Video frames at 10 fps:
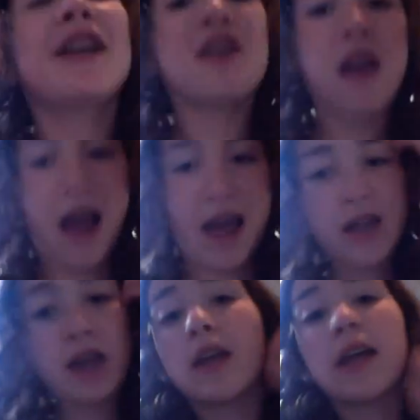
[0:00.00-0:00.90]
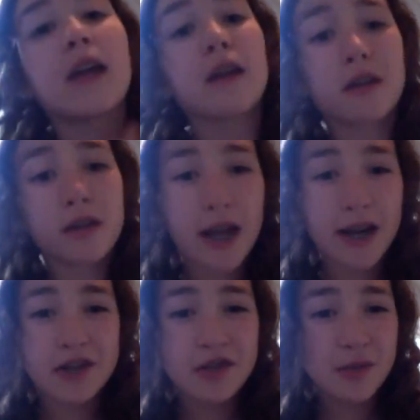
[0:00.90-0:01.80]
your eye, it kind
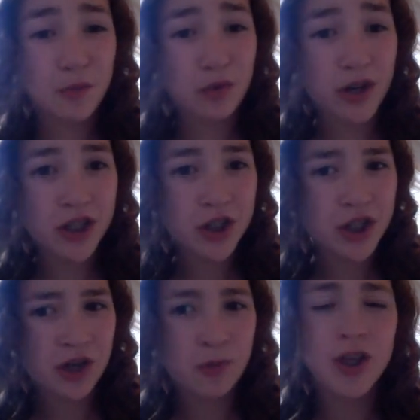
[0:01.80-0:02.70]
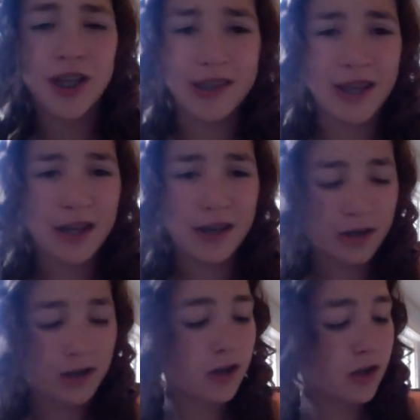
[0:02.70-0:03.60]
of shows up orange. I don't really like that.
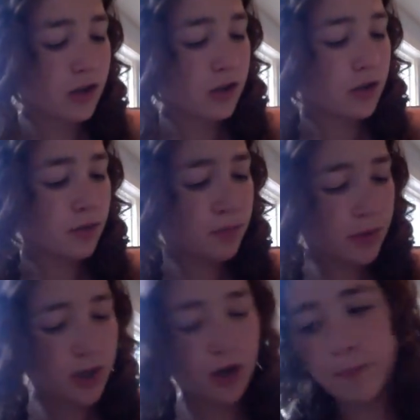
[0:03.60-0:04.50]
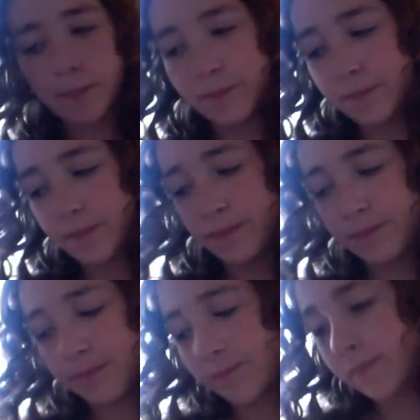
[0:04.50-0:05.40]
No.
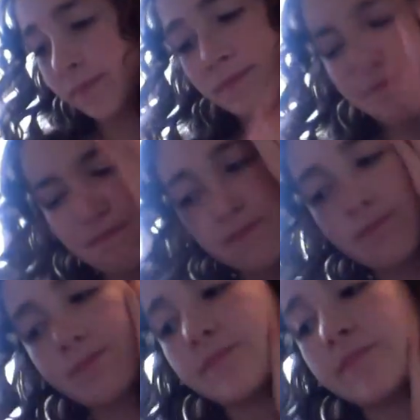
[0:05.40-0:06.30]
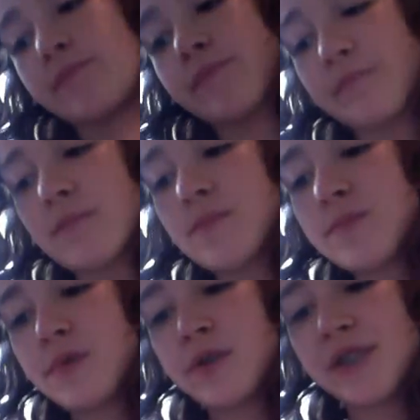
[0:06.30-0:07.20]

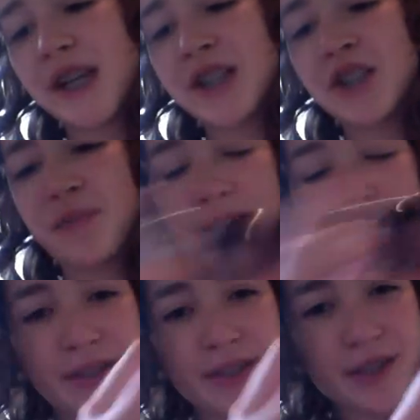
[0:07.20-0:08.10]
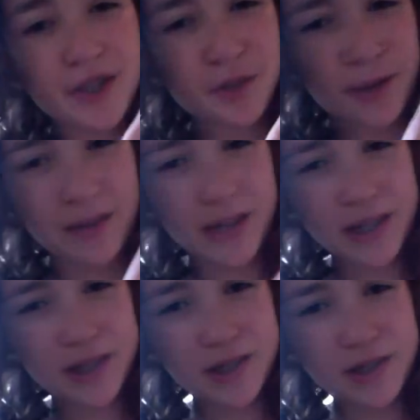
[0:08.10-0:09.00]
So yeah, don't buy these. Don't buy
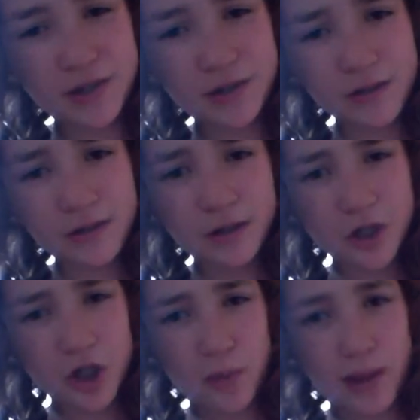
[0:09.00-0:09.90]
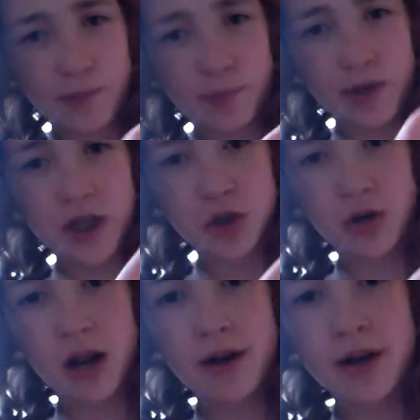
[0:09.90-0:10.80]
these. Don't buy the brand
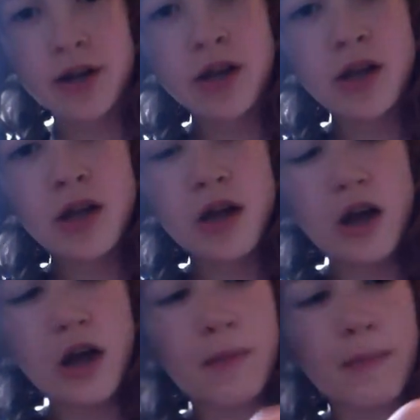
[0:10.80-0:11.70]
Jordana um,